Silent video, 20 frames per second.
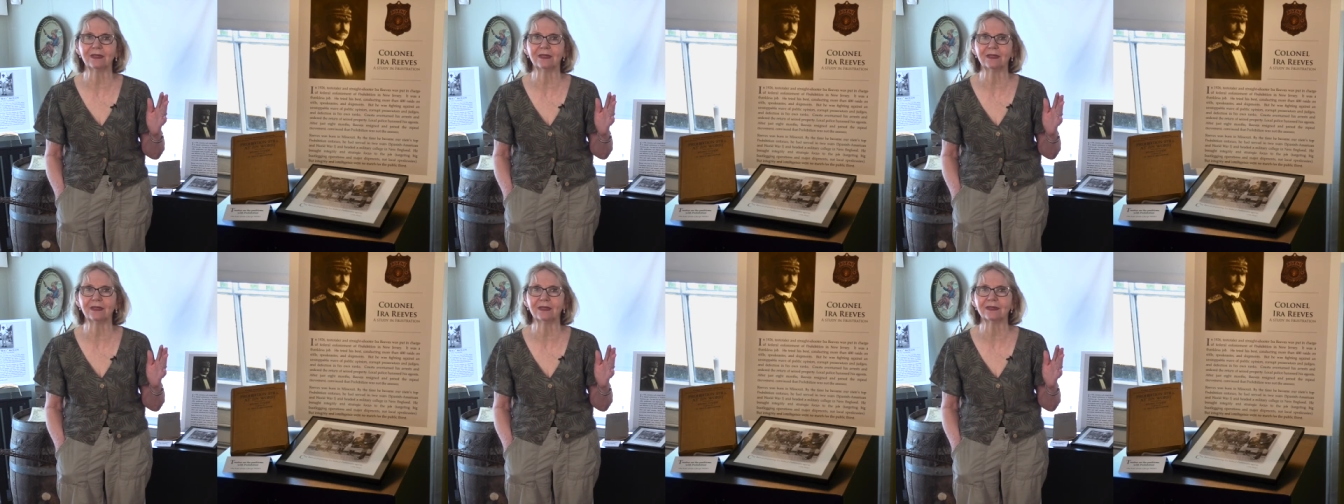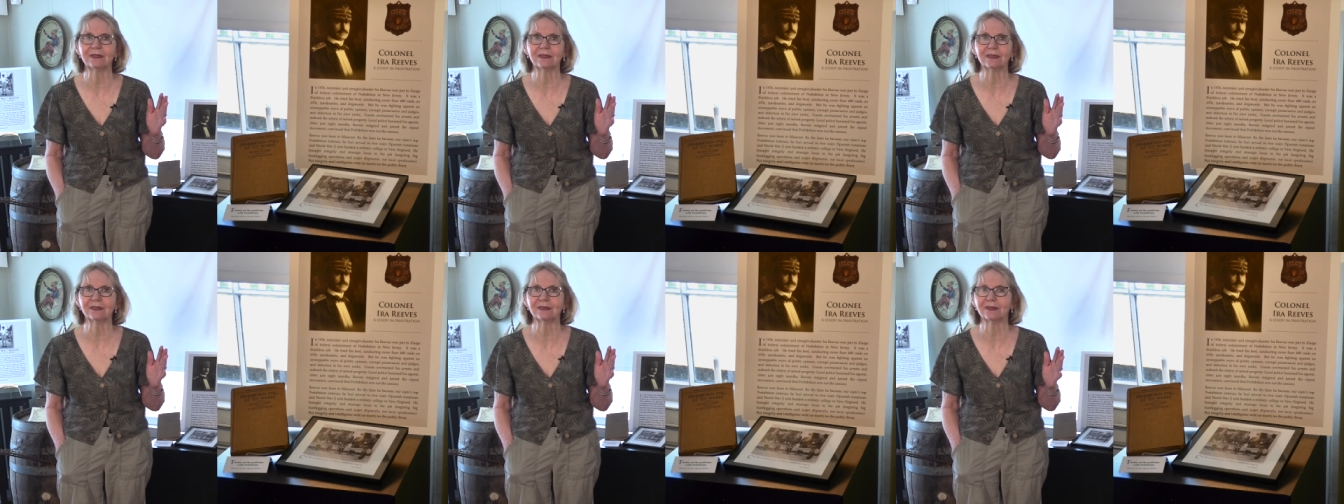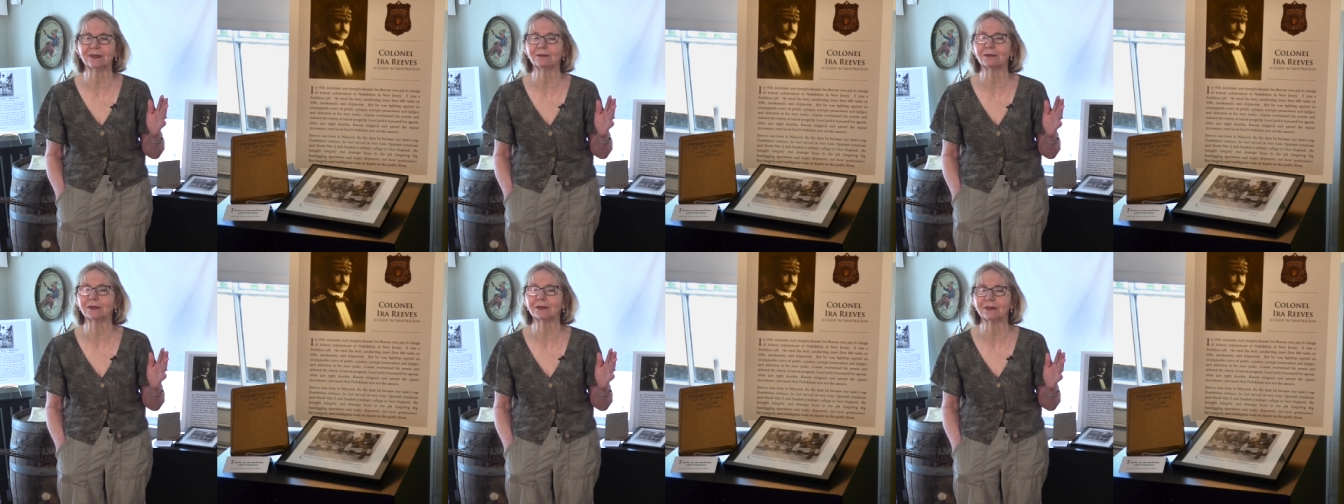said, This
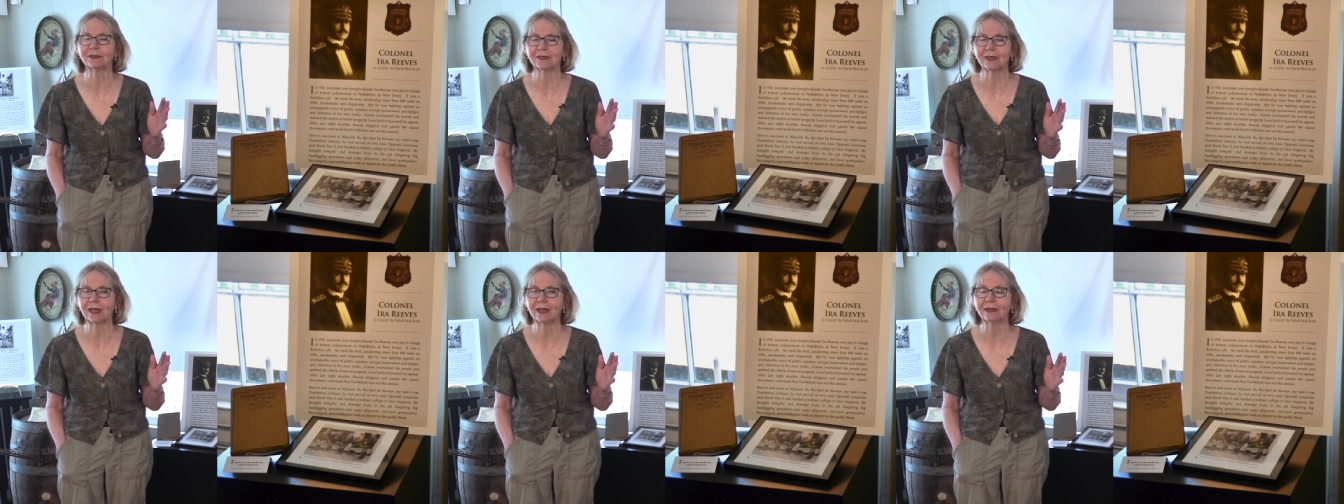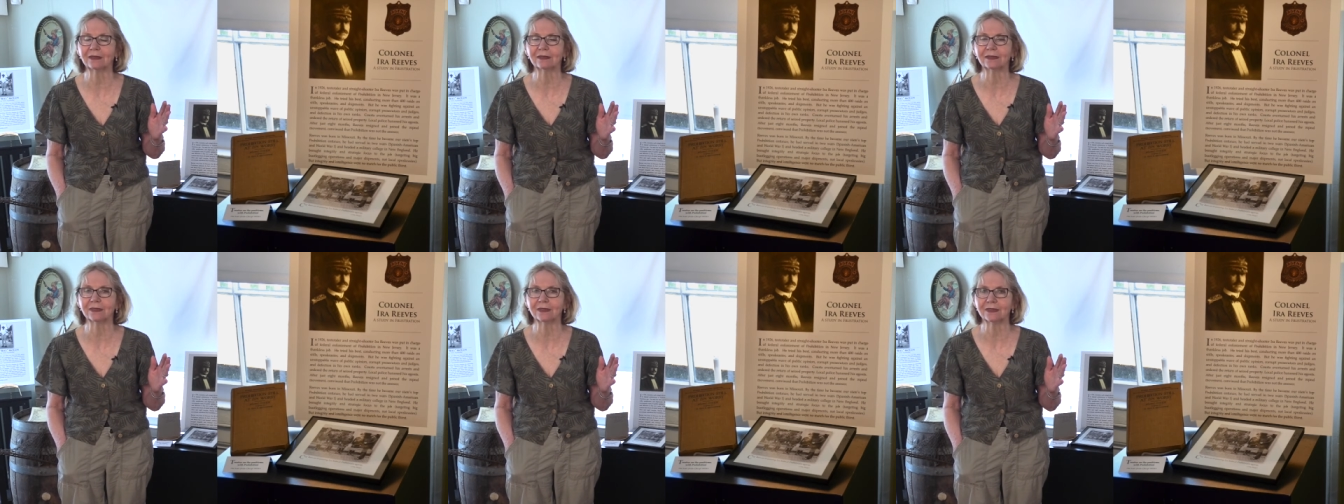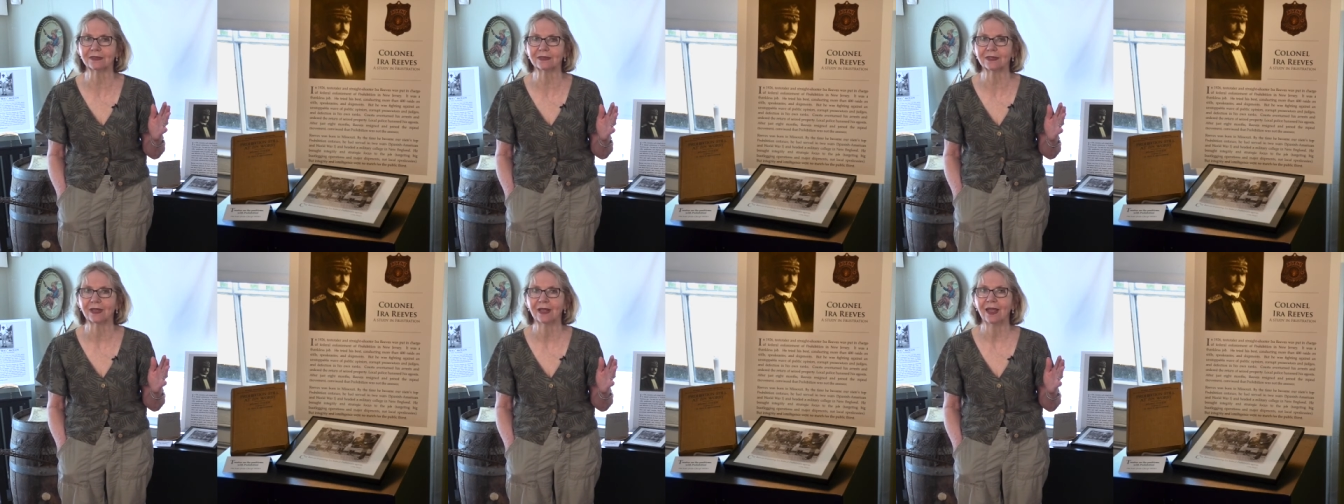is the most
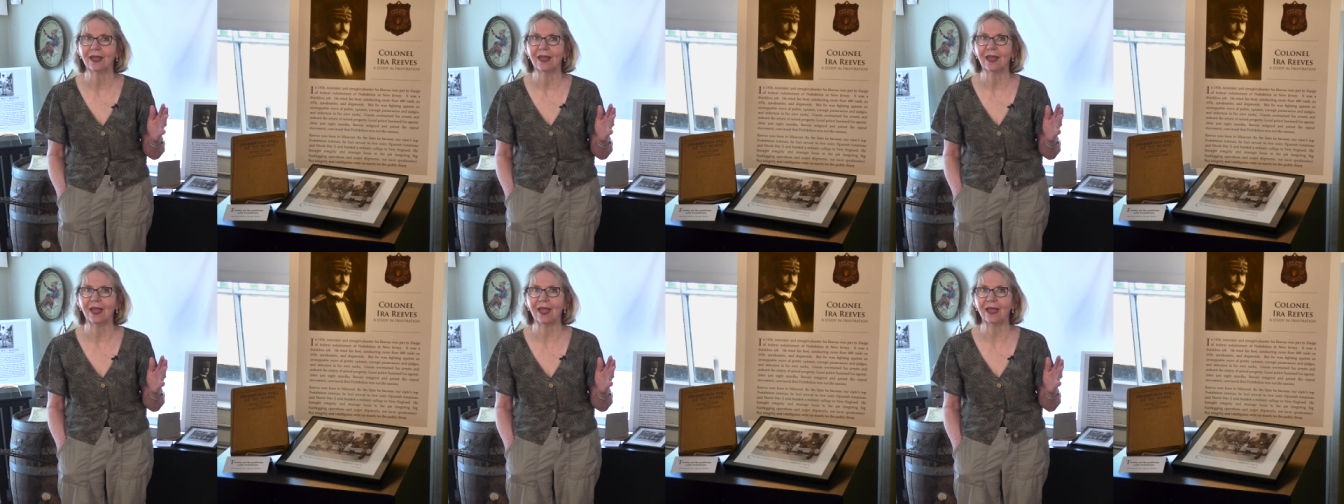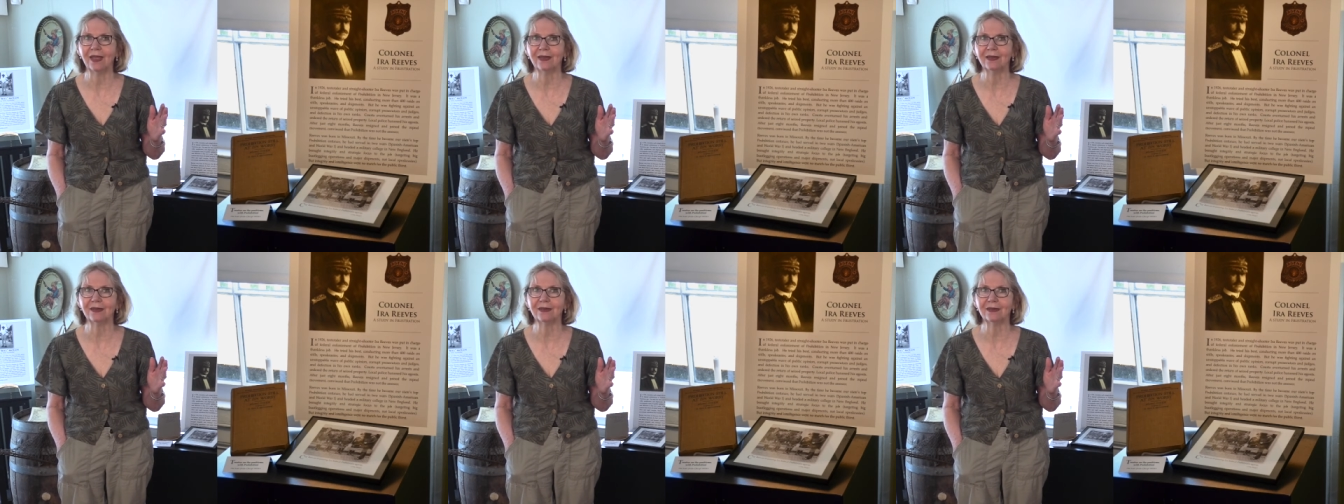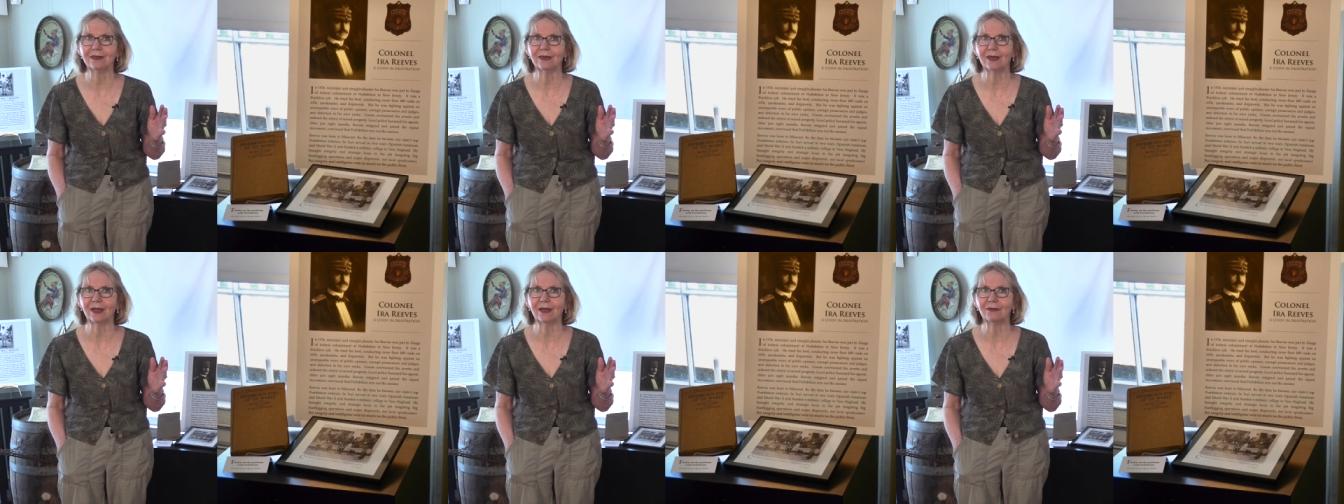thankless
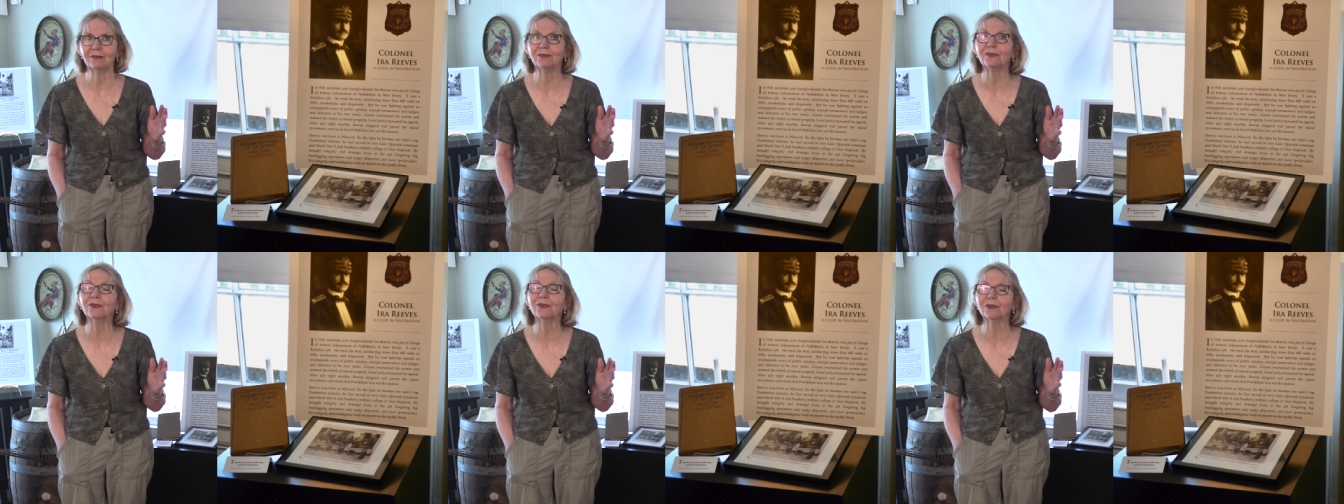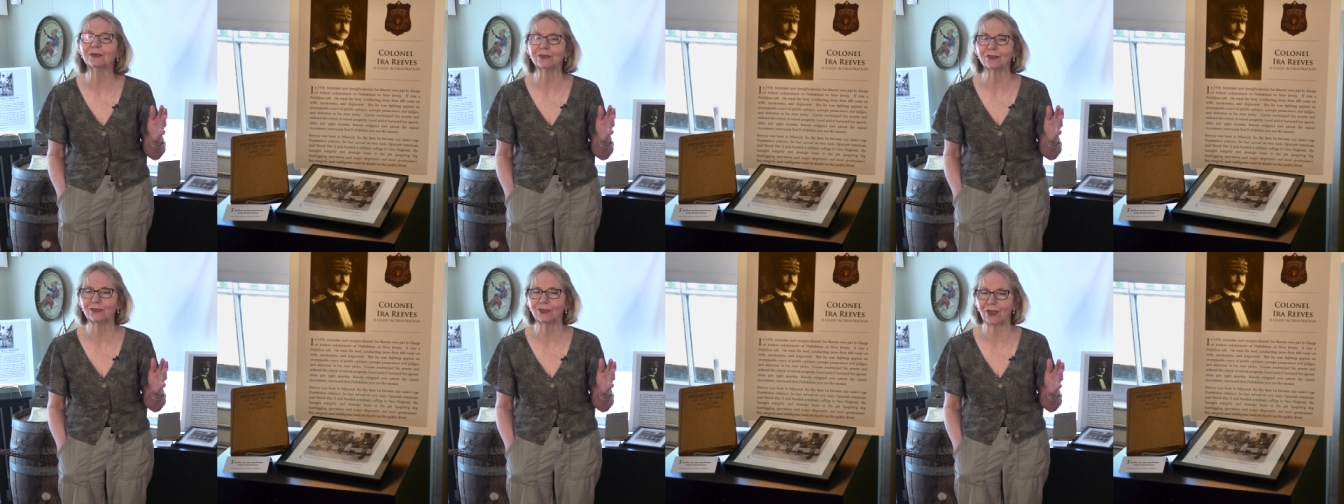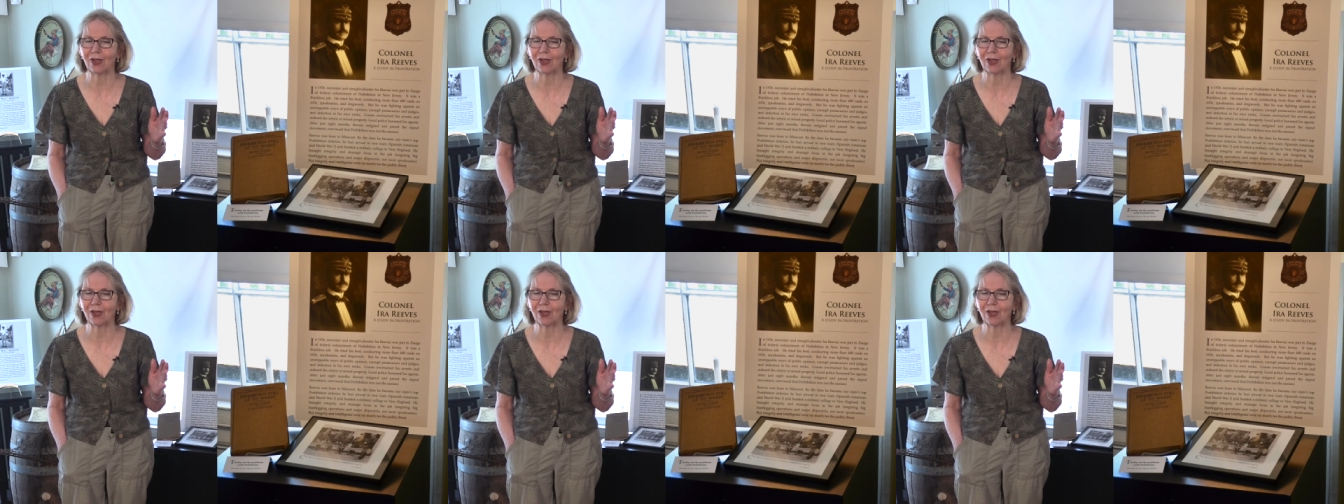and uh, futile